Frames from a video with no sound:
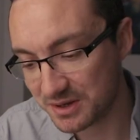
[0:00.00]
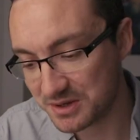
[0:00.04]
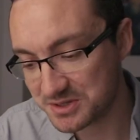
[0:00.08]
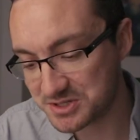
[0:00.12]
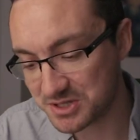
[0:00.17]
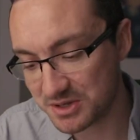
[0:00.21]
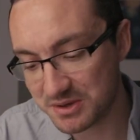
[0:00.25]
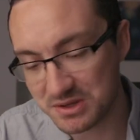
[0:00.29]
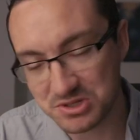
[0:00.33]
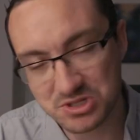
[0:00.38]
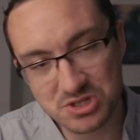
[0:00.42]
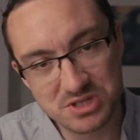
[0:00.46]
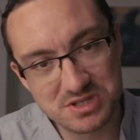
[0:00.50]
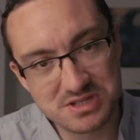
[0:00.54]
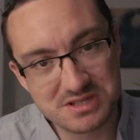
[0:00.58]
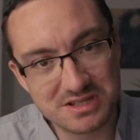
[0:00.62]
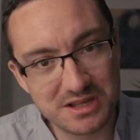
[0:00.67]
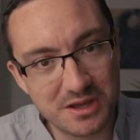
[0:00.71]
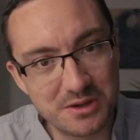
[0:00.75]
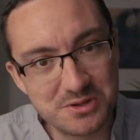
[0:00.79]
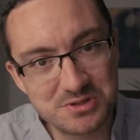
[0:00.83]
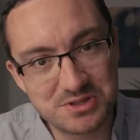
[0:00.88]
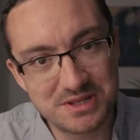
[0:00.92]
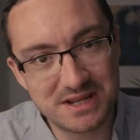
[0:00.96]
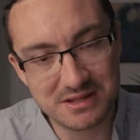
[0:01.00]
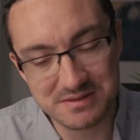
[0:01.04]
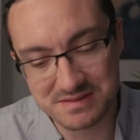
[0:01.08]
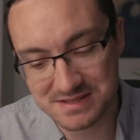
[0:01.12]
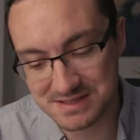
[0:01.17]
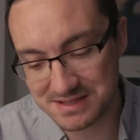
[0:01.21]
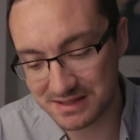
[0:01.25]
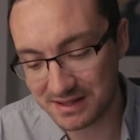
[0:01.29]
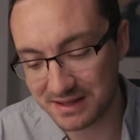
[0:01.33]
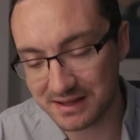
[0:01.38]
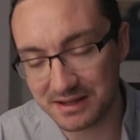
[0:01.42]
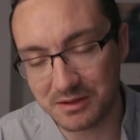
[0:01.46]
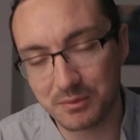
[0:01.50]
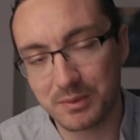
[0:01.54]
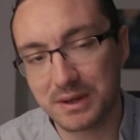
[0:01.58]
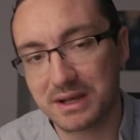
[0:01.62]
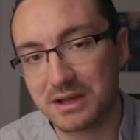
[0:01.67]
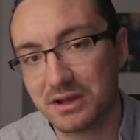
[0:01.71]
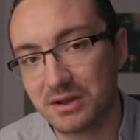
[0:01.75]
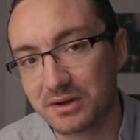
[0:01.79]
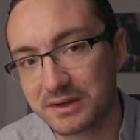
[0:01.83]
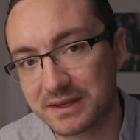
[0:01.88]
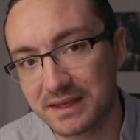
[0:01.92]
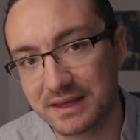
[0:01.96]
so it just slows you down slightly
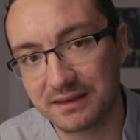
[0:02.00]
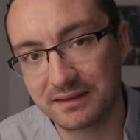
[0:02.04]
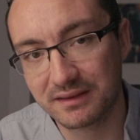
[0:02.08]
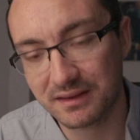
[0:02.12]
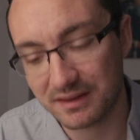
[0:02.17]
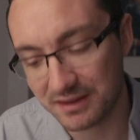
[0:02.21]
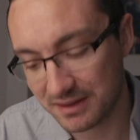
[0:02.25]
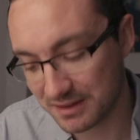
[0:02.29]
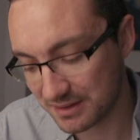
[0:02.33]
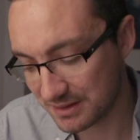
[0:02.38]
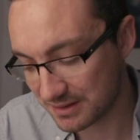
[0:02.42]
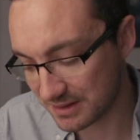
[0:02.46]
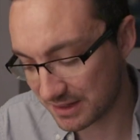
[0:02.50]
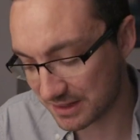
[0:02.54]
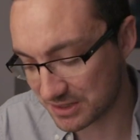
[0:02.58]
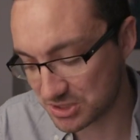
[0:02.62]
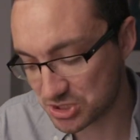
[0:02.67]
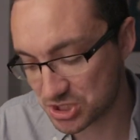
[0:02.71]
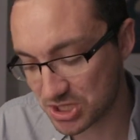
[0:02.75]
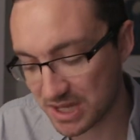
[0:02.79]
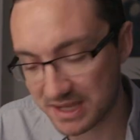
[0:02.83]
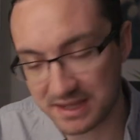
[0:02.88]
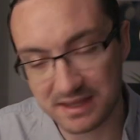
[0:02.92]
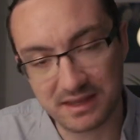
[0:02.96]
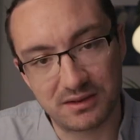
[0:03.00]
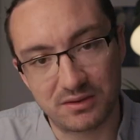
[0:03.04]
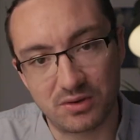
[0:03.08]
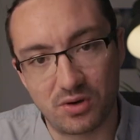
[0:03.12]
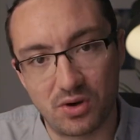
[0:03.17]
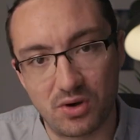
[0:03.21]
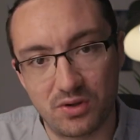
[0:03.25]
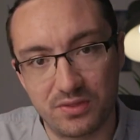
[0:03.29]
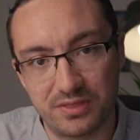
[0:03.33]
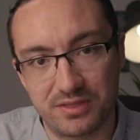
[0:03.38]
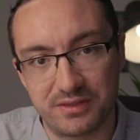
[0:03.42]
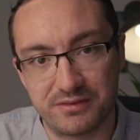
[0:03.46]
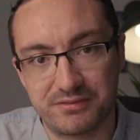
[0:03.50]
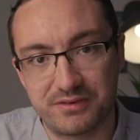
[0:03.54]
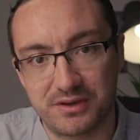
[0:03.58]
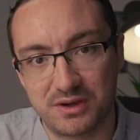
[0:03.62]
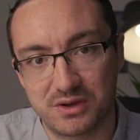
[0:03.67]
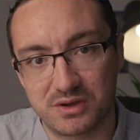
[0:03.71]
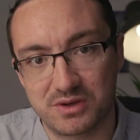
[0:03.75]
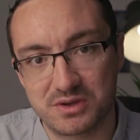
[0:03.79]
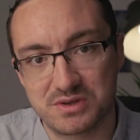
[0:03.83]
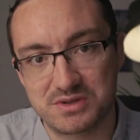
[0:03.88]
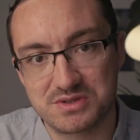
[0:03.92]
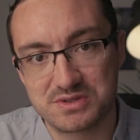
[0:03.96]
when looking and checking on the
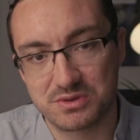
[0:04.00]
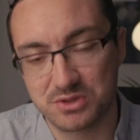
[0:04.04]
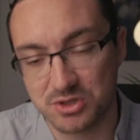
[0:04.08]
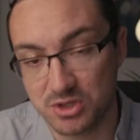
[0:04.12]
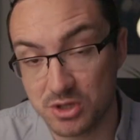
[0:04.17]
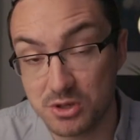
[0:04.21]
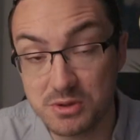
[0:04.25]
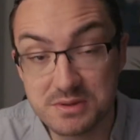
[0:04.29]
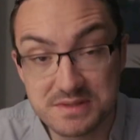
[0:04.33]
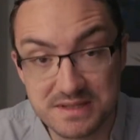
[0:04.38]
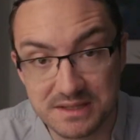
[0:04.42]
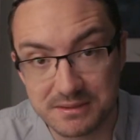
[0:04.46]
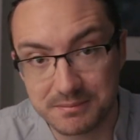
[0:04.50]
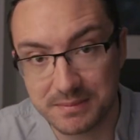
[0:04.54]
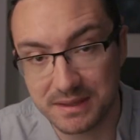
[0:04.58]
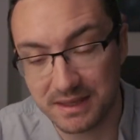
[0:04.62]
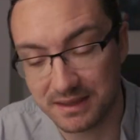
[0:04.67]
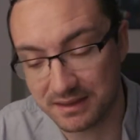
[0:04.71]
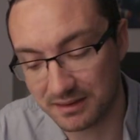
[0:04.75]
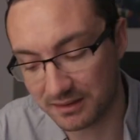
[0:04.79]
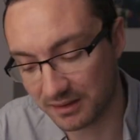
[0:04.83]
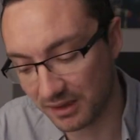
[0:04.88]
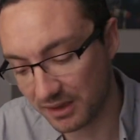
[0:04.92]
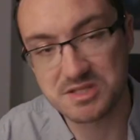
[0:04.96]
focus using peaking.